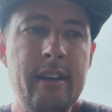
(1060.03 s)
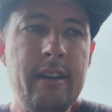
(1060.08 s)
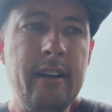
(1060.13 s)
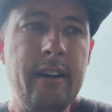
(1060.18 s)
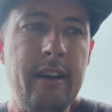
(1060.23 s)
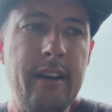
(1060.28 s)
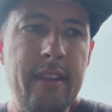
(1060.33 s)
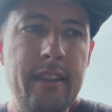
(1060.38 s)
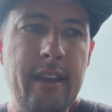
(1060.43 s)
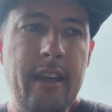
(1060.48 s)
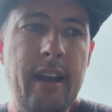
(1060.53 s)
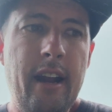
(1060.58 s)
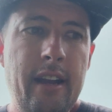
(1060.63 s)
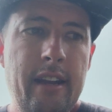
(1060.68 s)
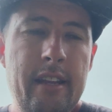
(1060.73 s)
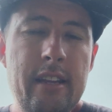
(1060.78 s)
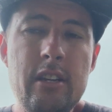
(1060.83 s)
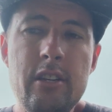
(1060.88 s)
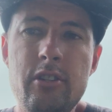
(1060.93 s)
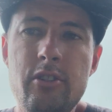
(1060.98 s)
And then I
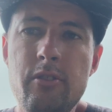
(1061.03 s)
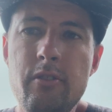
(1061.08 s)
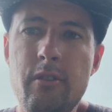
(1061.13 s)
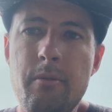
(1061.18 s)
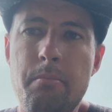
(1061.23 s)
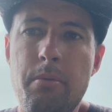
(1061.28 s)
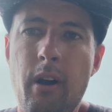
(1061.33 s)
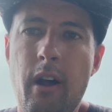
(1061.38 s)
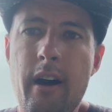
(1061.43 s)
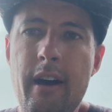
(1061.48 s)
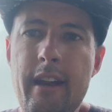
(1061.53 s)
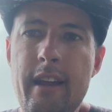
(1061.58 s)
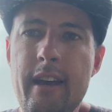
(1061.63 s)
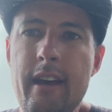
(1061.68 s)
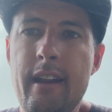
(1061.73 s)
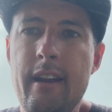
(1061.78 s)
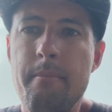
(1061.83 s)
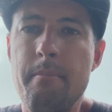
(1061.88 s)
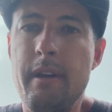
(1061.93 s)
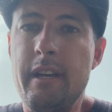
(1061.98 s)
need to shoot a
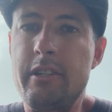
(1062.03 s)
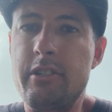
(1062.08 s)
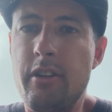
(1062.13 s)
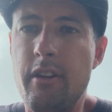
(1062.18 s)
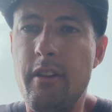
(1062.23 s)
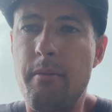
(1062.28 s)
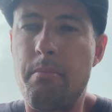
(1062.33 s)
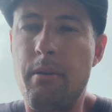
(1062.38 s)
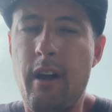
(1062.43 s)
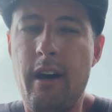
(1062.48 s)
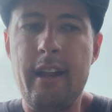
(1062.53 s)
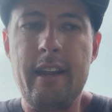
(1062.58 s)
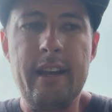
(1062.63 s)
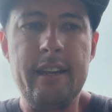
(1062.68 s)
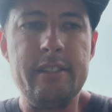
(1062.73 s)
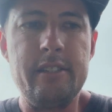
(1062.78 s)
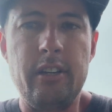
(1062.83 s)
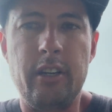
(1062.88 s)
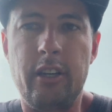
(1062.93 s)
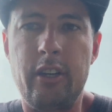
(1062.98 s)
broadhead and make sure the
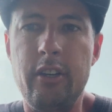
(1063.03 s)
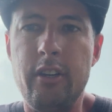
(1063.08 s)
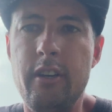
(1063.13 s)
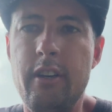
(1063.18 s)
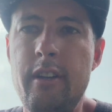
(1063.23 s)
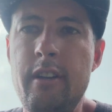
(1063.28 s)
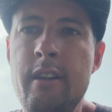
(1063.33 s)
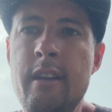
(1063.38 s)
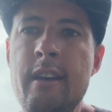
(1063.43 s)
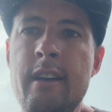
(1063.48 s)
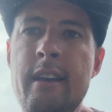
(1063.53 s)
broadheads are good.